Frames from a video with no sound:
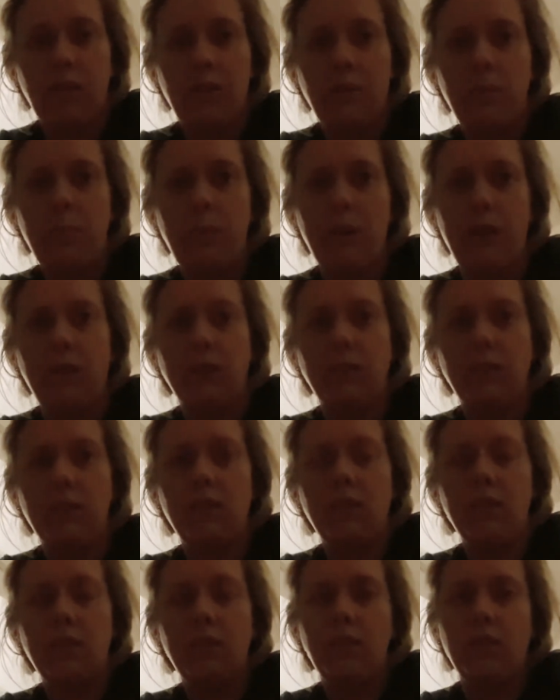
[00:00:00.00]
but
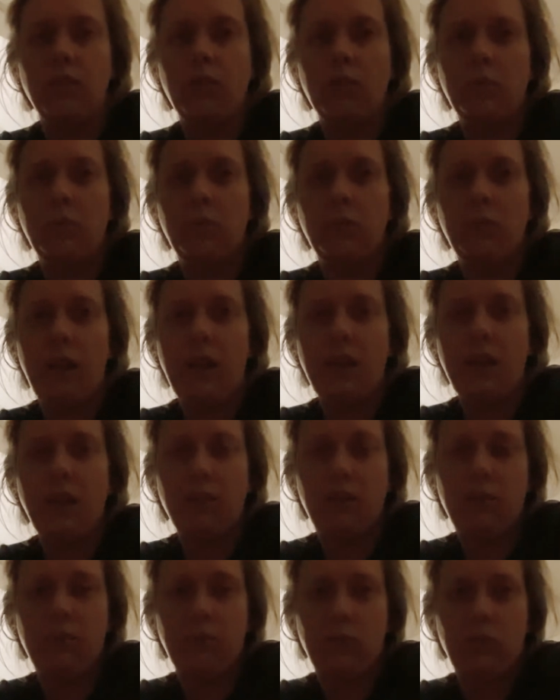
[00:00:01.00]
the hospital
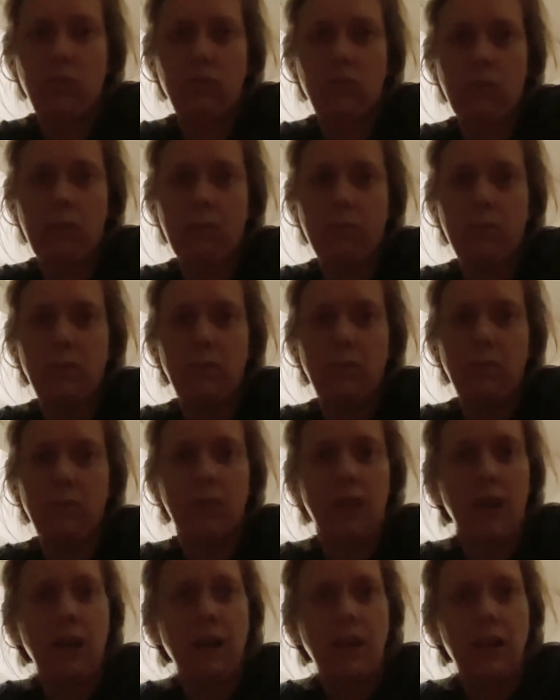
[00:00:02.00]
hadn't prescribed me with
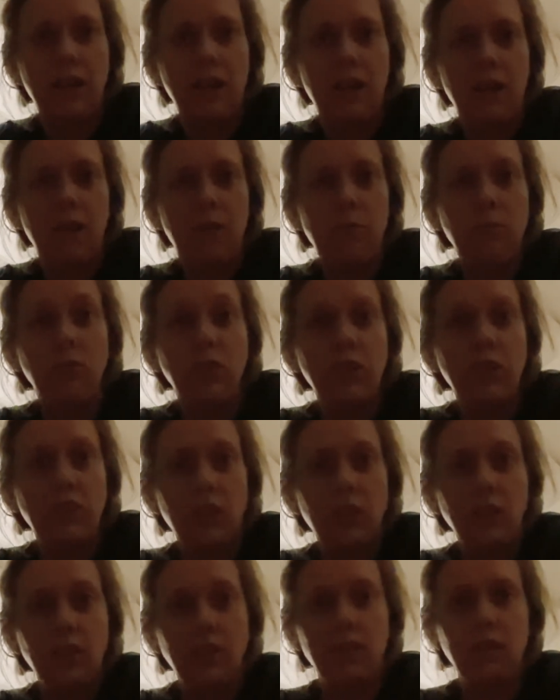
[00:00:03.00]
any bridging